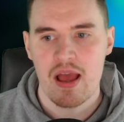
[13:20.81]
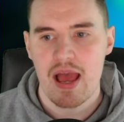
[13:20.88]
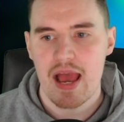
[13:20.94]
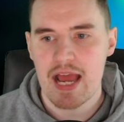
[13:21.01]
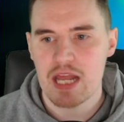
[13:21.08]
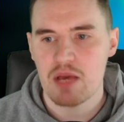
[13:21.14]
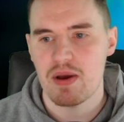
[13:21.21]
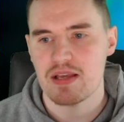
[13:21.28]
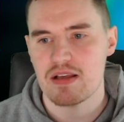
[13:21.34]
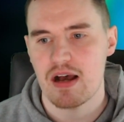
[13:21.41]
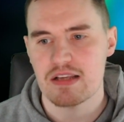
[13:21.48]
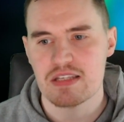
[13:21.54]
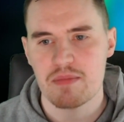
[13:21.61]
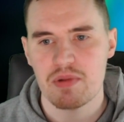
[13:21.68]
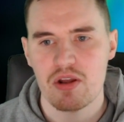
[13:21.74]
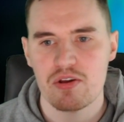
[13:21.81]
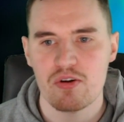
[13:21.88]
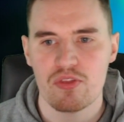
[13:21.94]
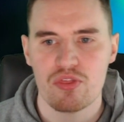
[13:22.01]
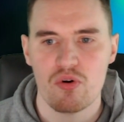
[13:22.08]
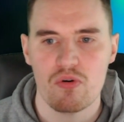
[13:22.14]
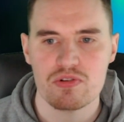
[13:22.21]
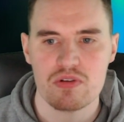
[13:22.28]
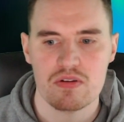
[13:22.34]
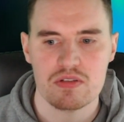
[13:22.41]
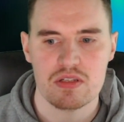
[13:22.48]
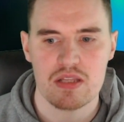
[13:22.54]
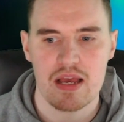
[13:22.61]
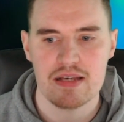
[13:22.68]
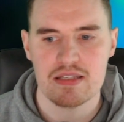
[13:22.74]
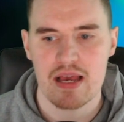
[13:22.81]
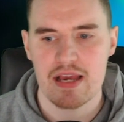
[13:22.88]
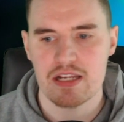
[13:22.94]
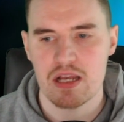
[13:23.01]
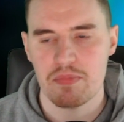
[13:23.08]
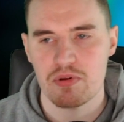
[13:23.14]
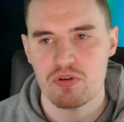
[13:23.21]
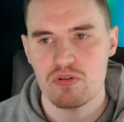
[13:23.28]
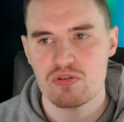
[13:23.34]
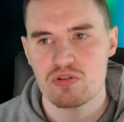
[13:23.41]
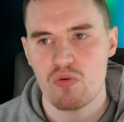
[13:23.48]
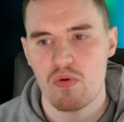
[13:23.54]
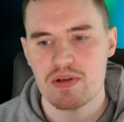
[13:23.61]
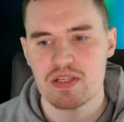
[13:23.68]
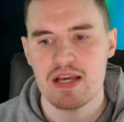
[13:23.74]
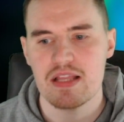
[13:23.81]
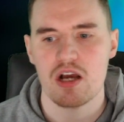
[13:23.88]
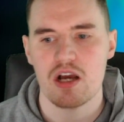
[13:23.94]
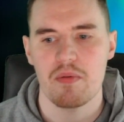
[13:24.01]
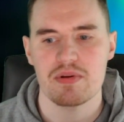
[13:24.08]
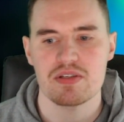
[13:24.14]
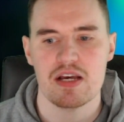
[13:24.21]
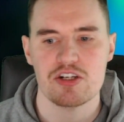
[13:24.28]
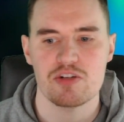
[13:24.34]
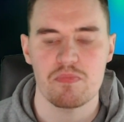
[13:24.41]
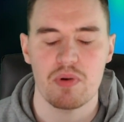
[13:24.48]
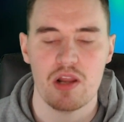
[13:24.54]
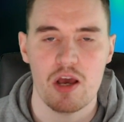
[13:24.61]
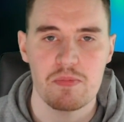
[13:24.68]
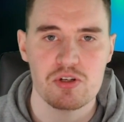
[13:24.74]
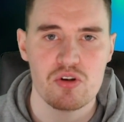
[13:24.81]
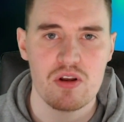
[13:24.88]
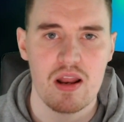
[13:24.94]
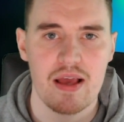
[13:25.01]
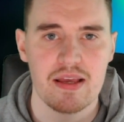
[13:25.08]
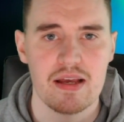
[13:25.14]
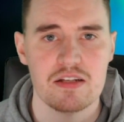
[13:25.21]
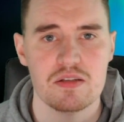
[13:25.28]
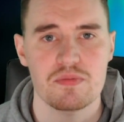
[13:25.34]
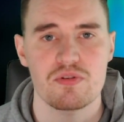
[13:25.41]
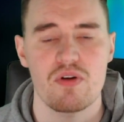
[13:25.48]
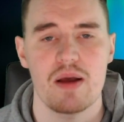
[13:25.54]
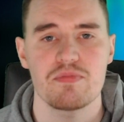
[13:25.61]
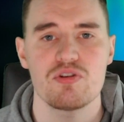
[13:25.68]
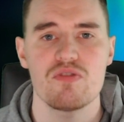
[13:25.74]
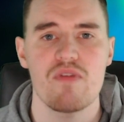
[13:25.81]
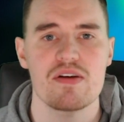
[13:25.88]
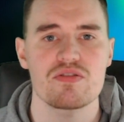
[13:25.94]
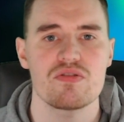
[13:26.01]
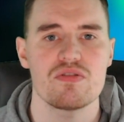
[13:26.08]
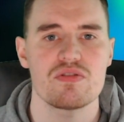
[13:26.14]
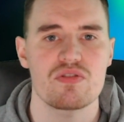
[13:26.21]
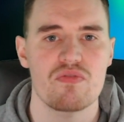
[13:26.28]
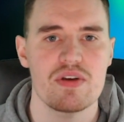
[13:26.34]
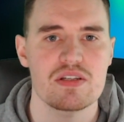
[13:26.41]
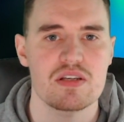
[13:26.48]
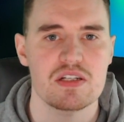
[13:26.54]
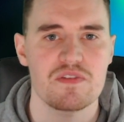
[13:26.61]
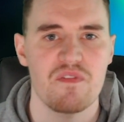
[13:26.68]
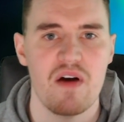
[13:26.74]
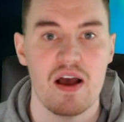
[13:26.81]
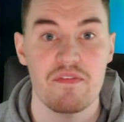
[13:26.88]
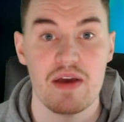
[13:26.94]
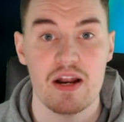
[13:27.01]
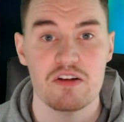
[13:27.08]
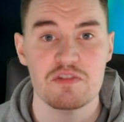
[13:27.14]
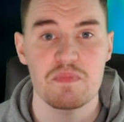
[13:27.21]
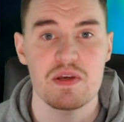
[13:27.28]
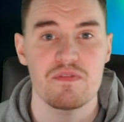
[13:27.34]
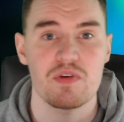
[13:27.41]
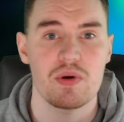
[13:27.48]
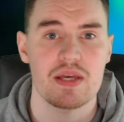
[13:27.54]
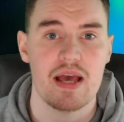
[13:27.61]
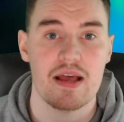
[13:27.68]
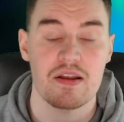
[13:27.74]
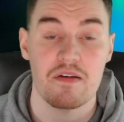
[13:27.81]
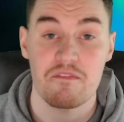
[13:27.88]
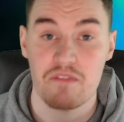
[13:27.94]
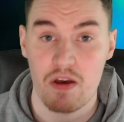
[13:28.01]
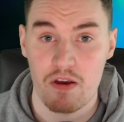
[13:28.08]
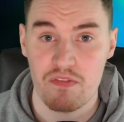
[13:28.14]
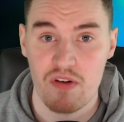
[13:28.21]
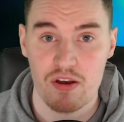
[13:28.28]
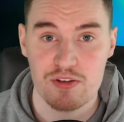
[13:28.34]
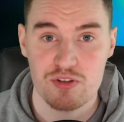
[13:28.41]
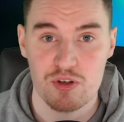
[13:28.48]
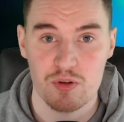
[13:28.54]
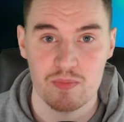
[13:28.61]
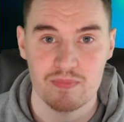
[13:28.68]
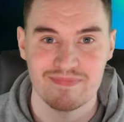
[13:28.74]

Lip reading: Anyway, guys, let me know your thoughts on today's AEW news stories in the comment section below. Be sure to like and subscribe to WrestleNews 365, and I'll speak for you again very, very soon.